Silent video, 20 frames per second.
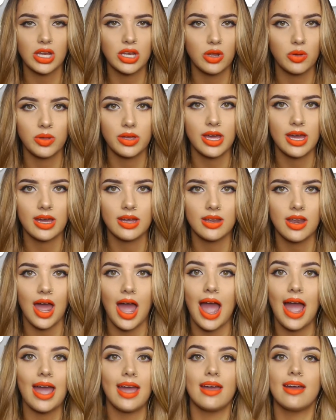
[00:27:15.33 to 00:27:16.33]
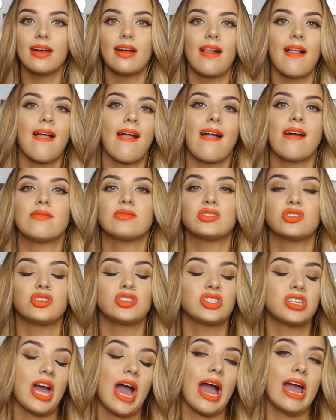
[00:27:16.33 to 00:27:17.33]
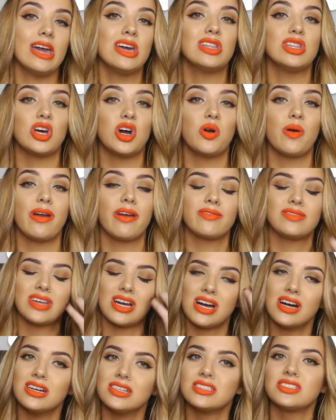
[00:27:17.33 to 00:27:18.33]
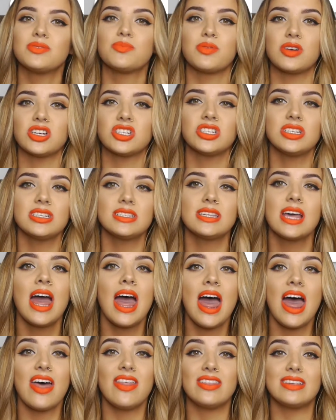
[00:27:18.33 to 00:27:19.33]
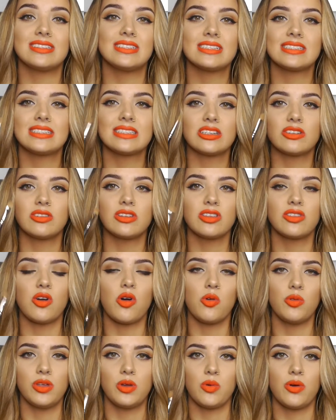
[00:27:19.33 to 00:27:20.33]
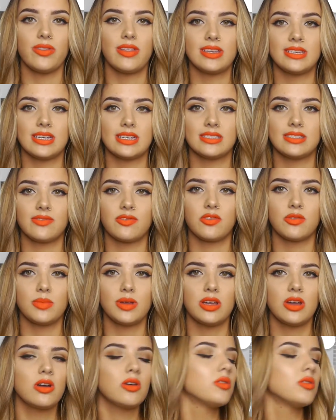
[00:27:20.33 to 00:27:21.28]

No, you can't. I have searched high and low. I have tons of brushes. This is literally the only one that does it for me.